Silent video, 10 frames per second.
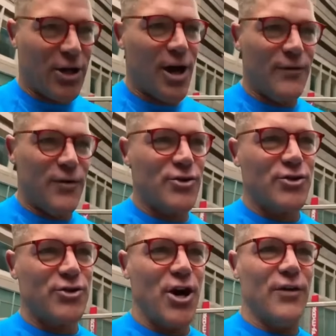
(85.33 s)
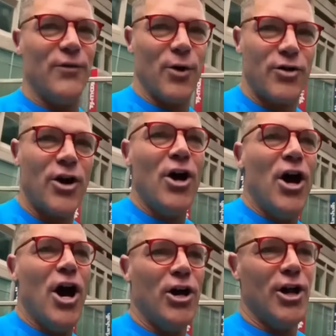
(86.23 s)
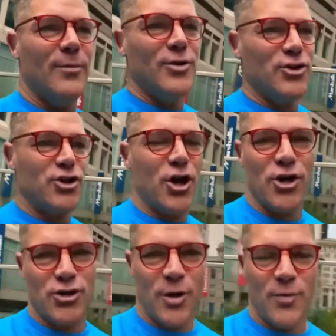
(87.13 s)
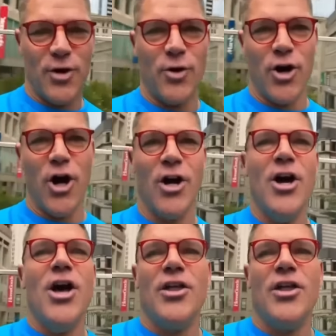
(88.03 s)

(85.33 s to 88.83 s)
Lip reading: Line versus Danforth, and let me just tell you something, okay?